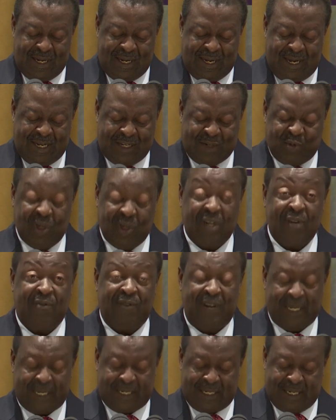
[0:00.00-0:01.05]
As we
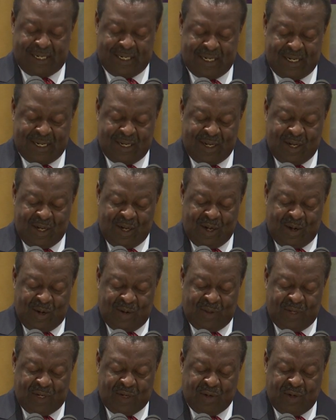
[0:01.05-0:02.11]
reflect
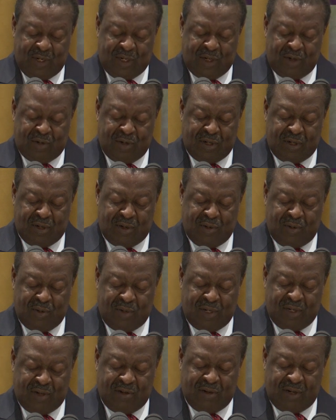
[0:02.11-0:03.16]
on the 2022
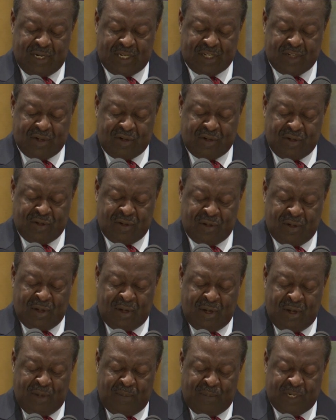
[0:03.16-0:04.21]
general elections,
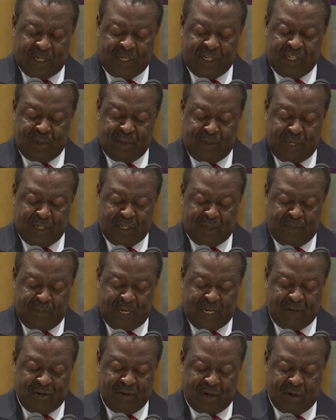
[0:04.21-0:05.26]
participants
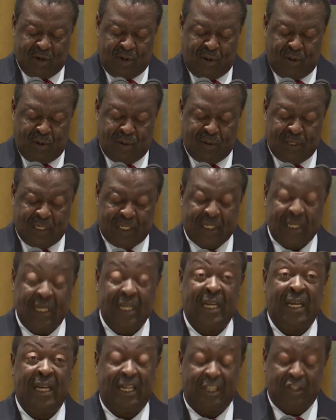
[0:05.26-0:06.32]
might recall that
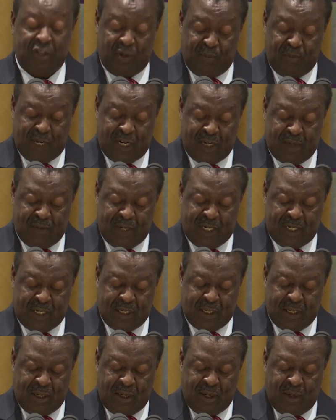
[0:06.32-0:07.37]
election management
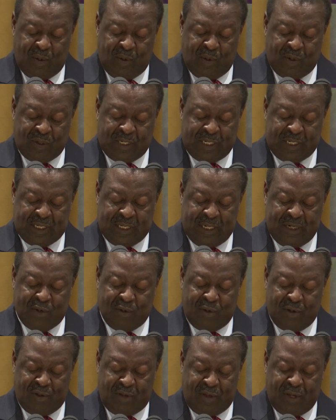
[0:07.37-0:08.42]
was a
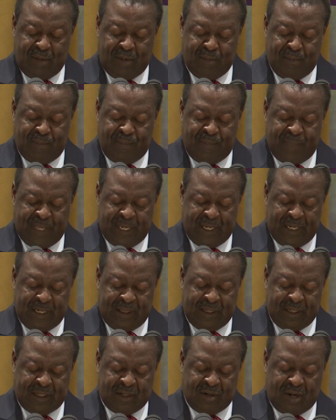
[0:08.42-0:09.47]
central theme in
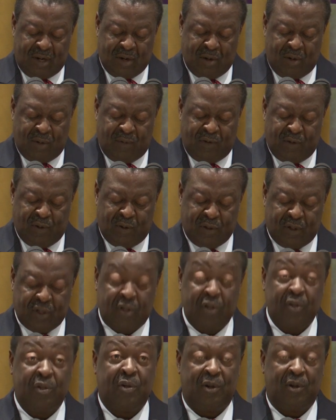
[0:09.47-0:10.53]
the struggle for
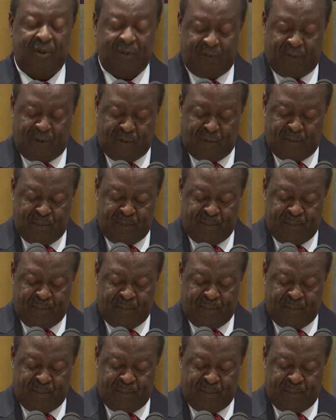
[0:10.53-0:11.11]
constitutional reform.